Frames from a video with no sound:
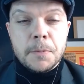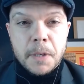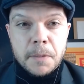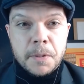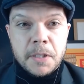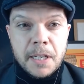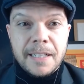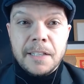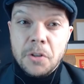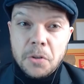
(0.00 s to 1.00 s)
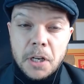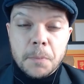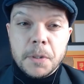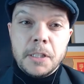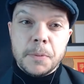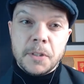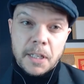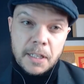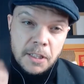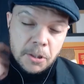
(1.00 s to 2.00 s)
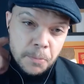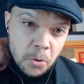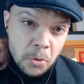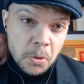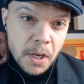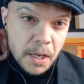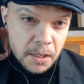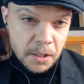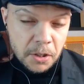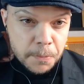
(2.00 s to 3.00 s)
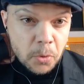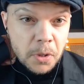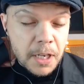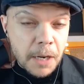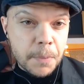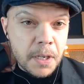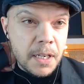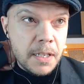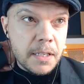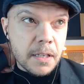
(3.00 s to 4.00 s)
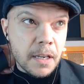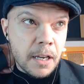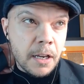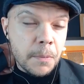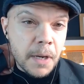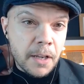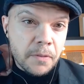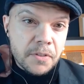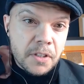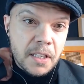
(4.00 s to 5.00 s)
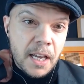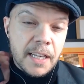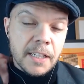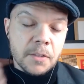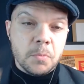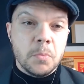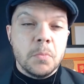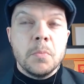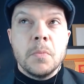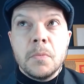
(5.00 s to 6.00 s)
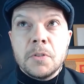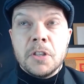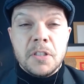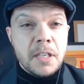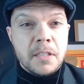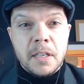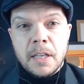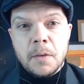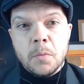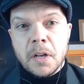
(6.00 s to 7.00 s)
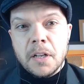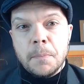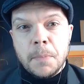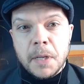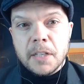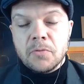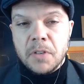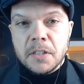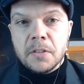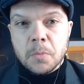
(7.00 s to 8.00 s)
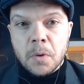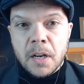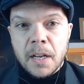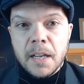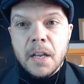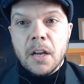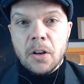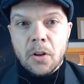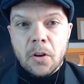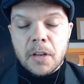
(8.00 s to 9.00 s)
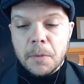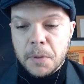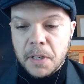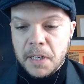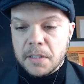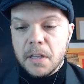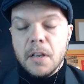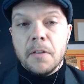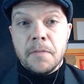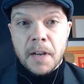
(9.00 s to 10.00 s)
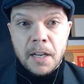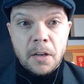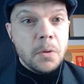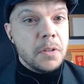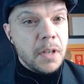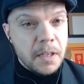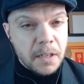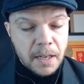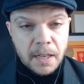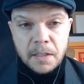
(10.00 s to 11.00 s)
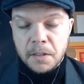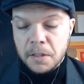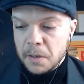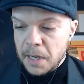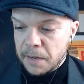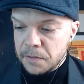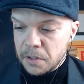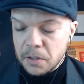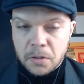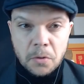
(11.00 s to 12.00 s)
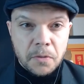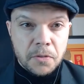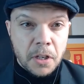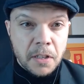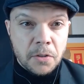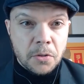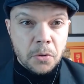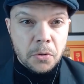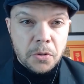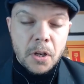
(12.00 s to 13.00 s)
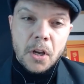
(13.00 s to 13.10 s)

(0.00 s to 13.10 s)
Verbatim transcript: but particularly new companies, particularly small you know smaller companies, um, and obviously that is statistically one of the biggest reasons why a lot of companies fail and and and you know have to sort of shut their doors.